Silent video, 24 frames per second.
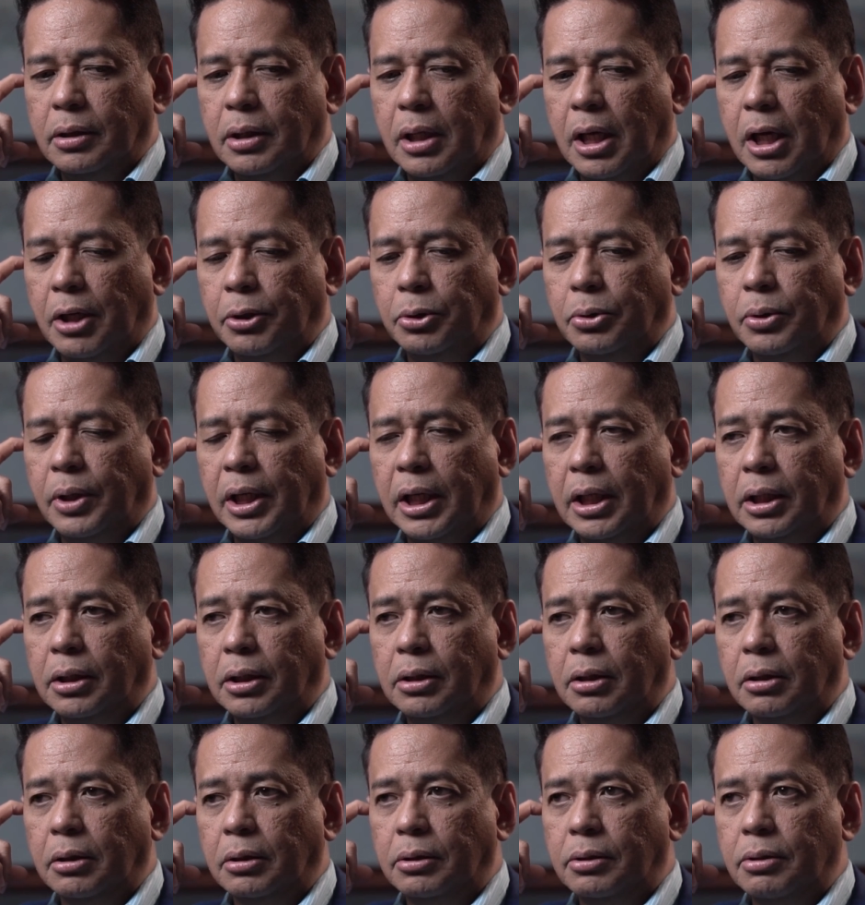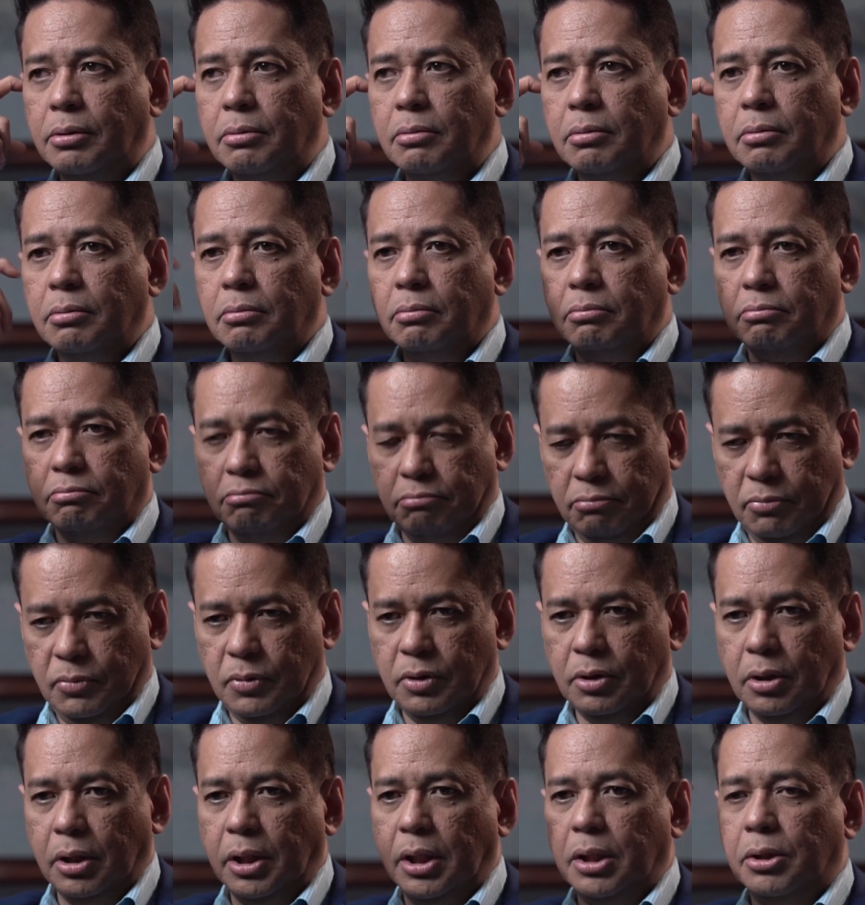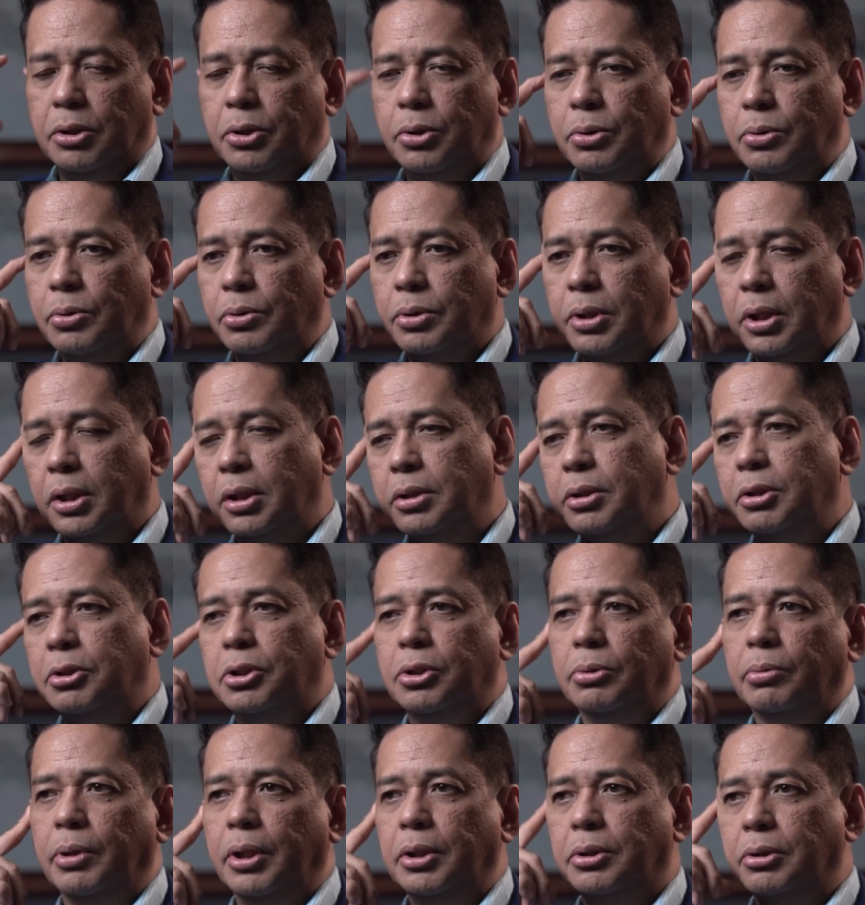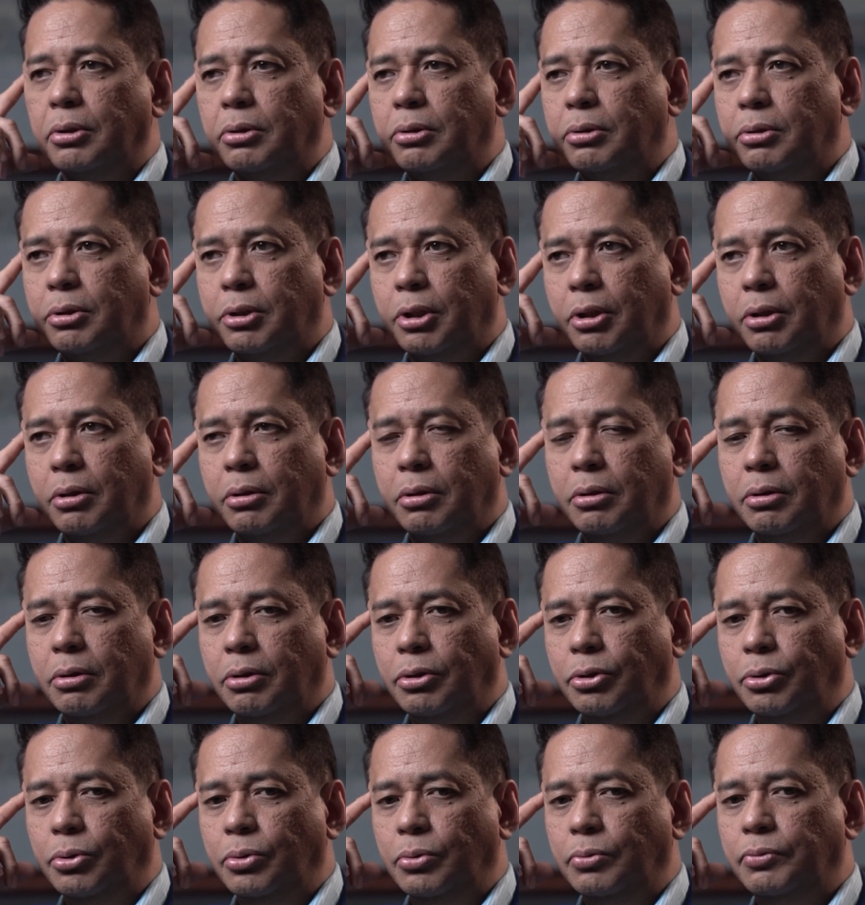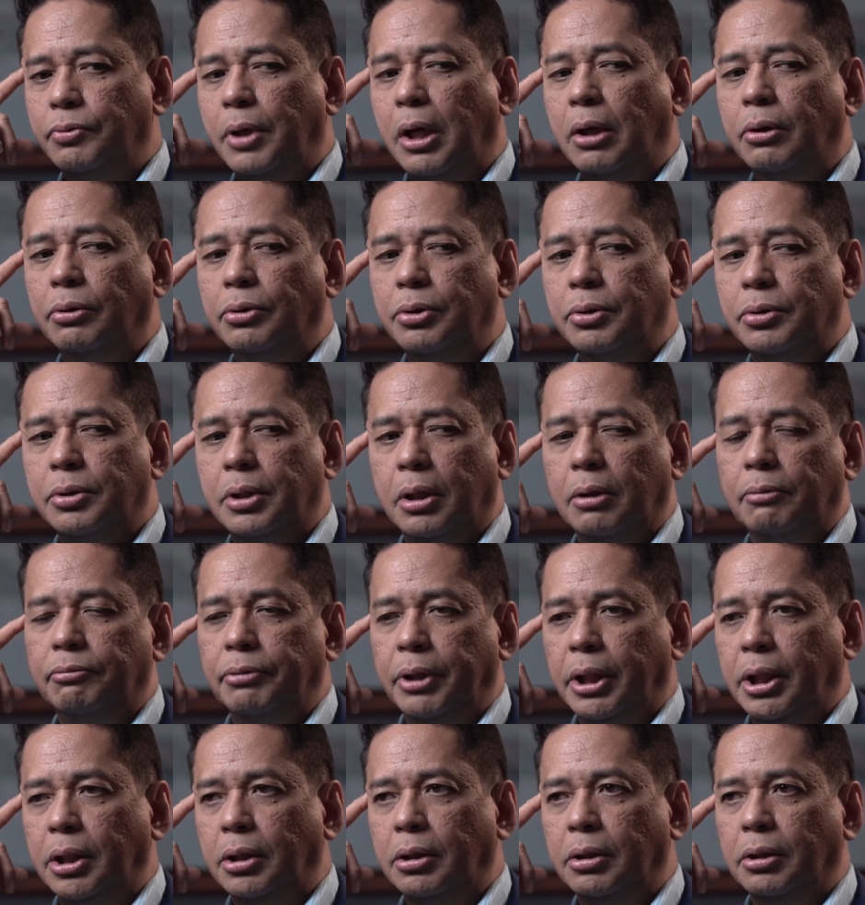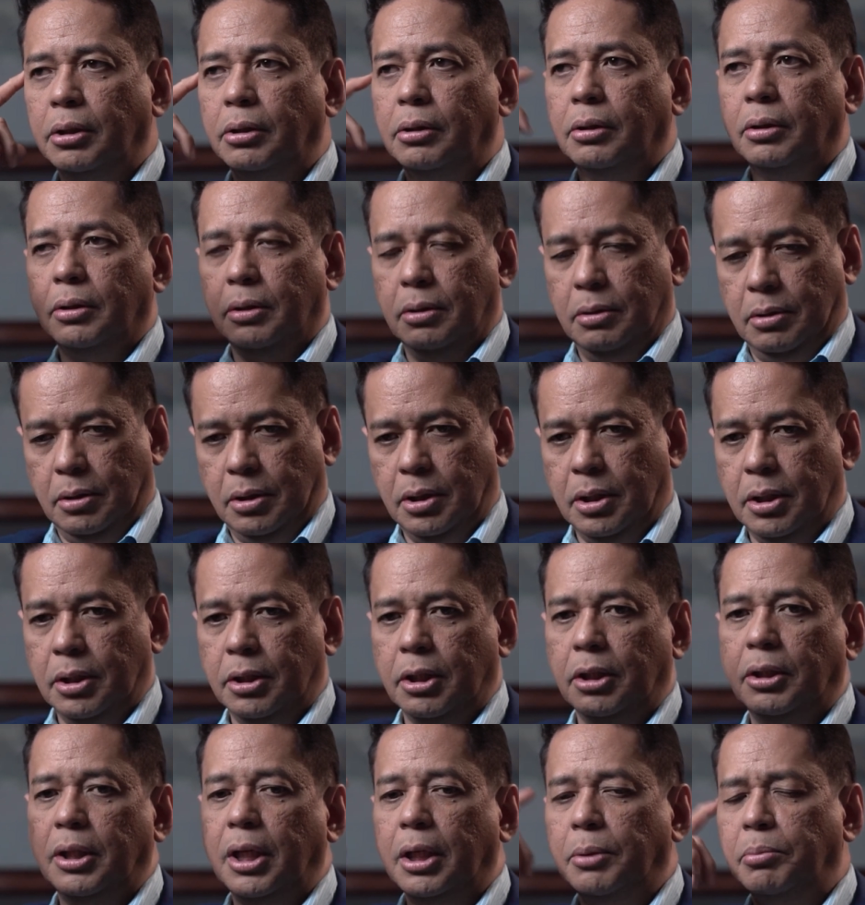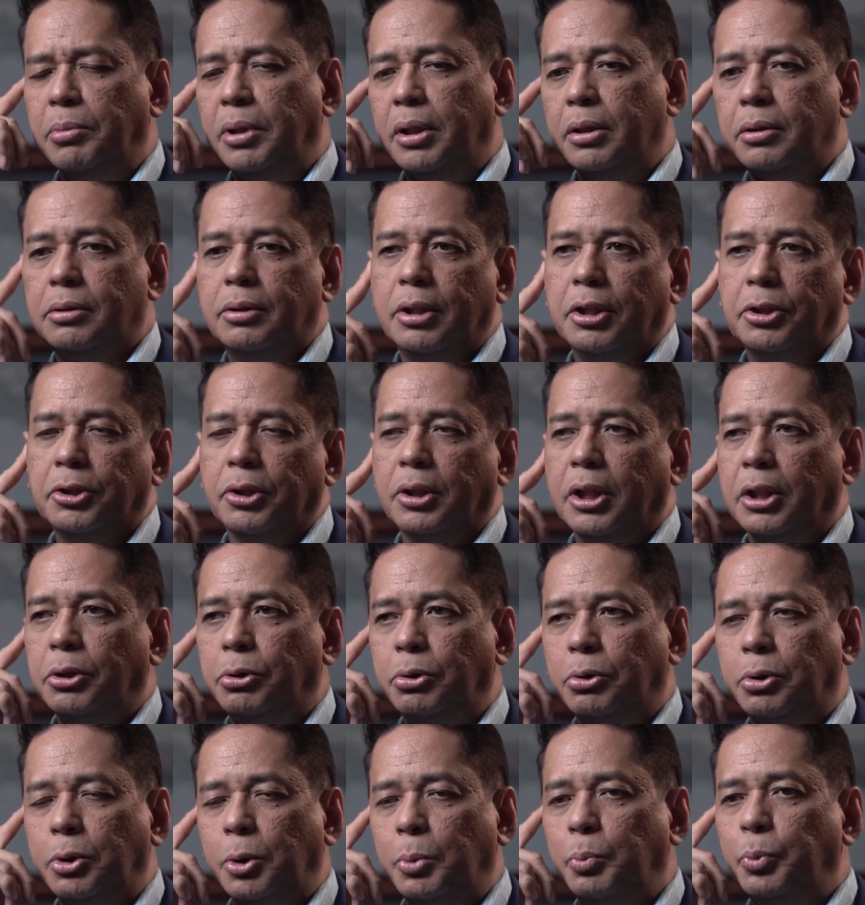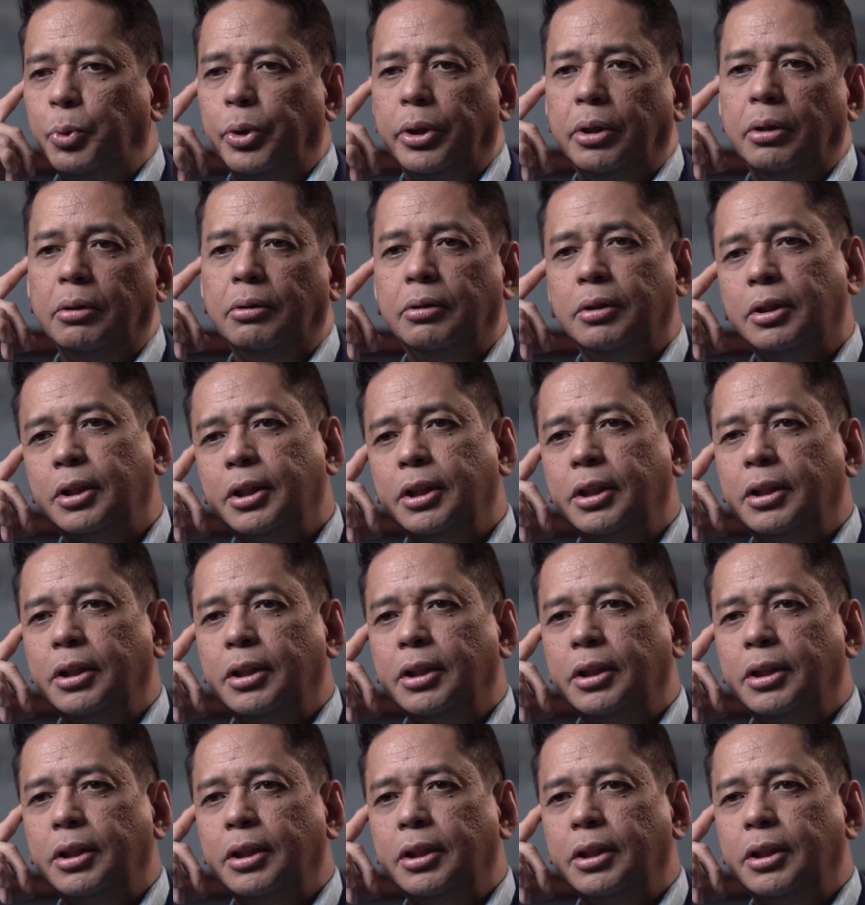how you handled the issues and the situations that you found yourself in, that the administration had to cope with.